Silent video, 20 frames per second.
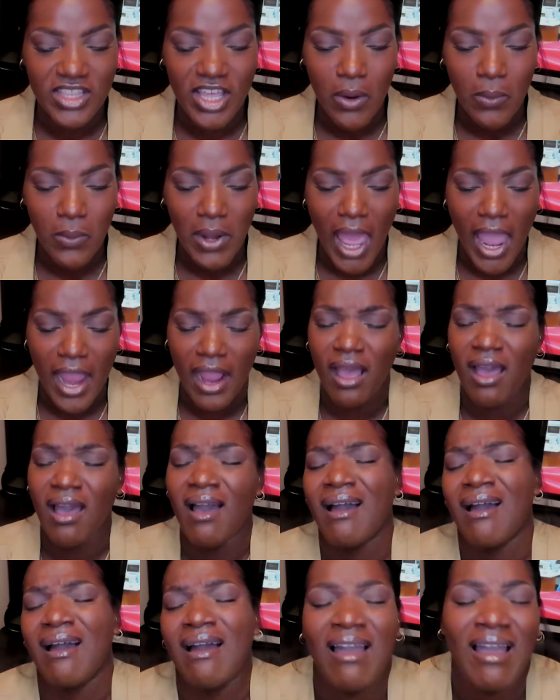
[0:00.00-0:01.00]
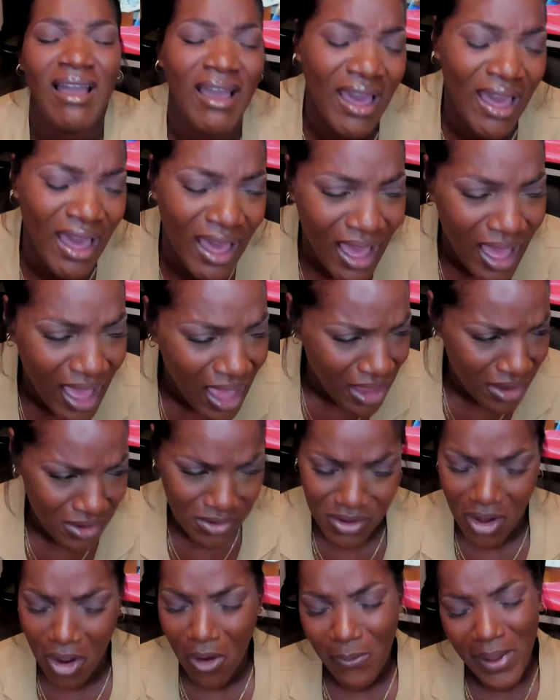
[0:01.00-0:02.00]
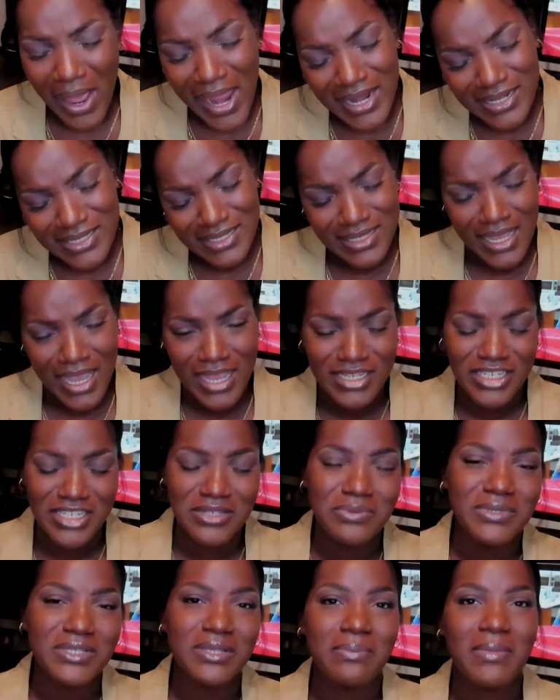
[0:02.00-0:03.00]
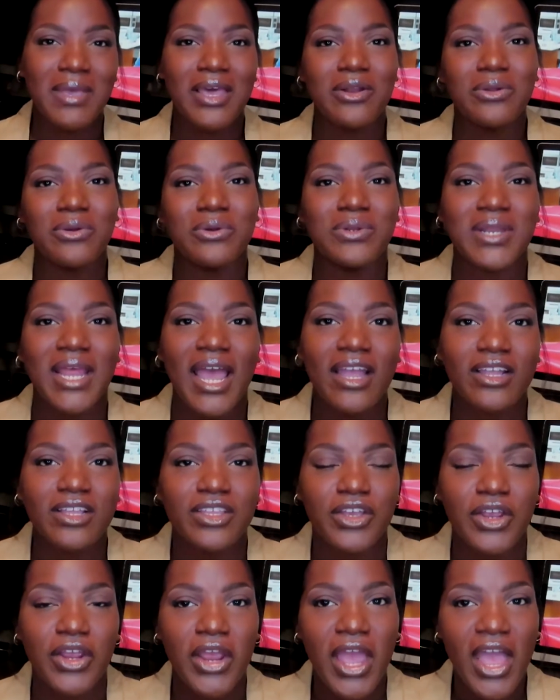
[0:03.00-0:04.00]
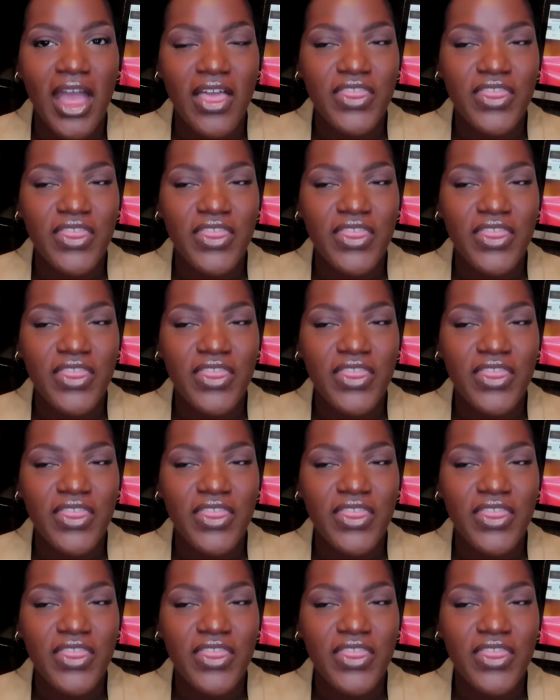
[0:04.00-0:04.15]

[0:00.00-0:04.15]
they were like, nobody said she was a medical doctor.